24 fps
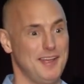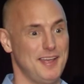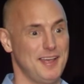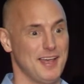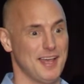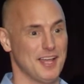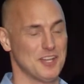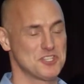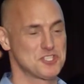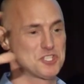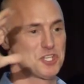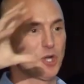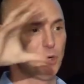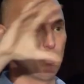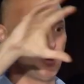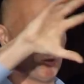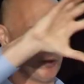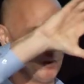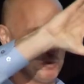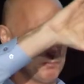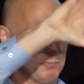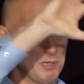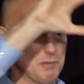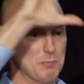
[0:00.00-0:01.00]
And so we
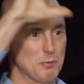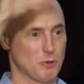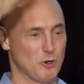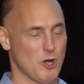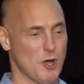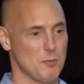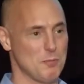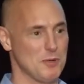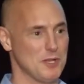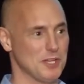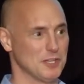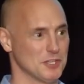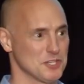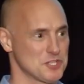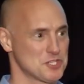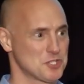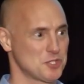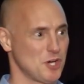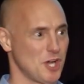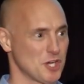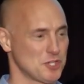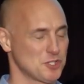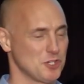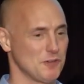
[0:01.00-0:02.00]
would be probing the
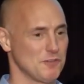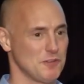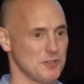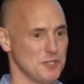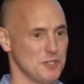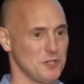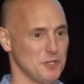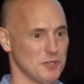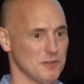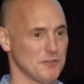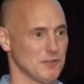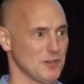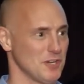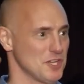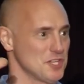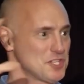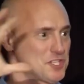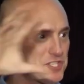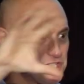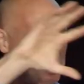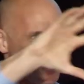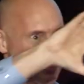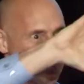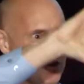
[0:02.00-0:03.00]
structure of the
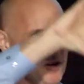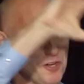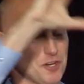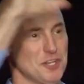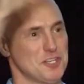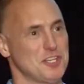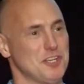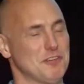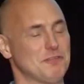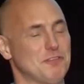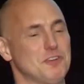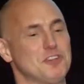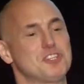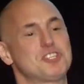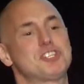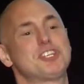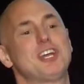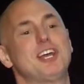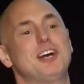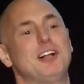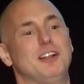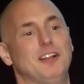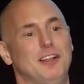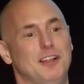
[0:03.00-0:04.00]
universe on a different
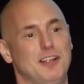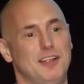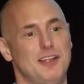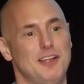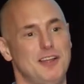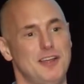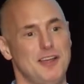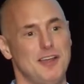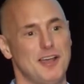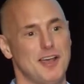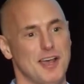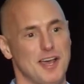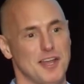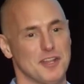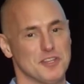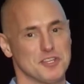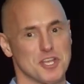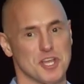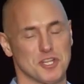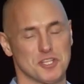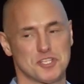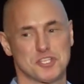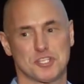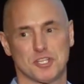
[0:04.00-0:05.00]
shell. And,
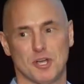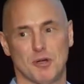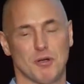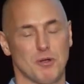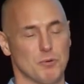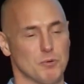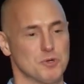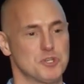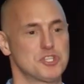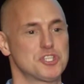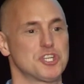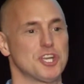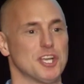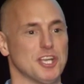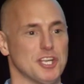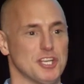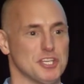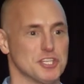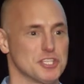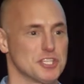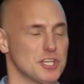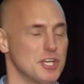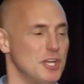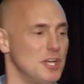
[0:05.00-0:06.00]
and so it would
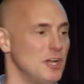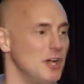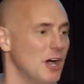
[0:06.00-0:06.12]
change.